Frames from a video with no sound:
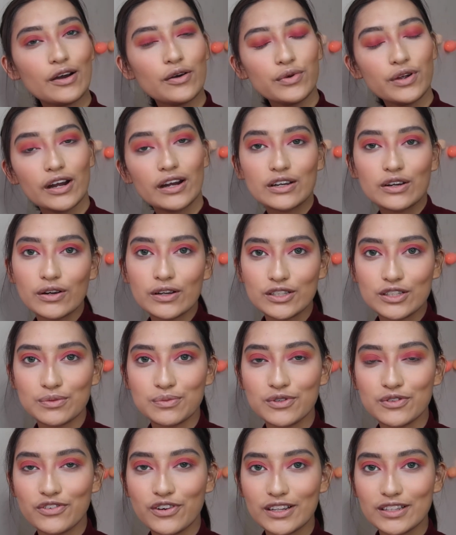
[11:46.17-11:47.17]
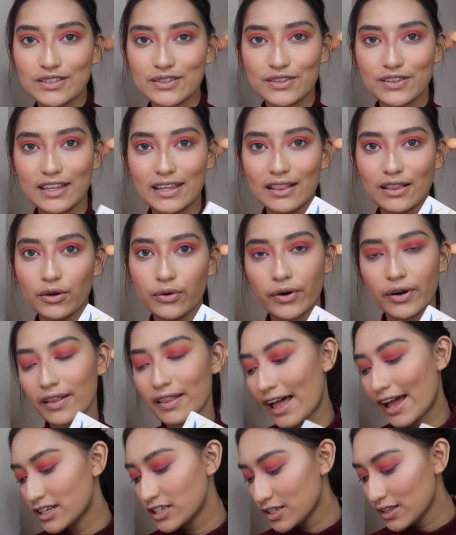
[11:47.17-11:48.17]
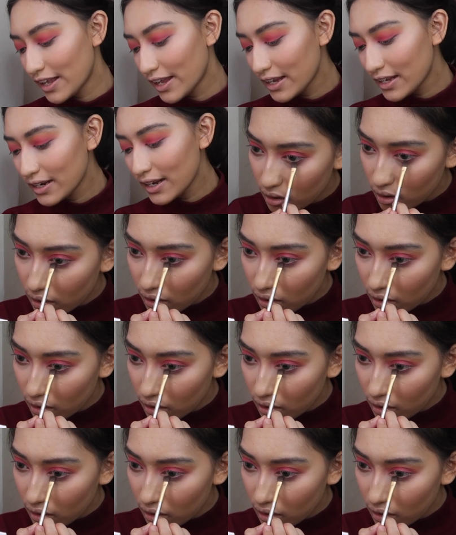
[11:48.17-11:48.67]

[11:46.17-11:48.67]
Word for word: We are going to move on to the lower lash line.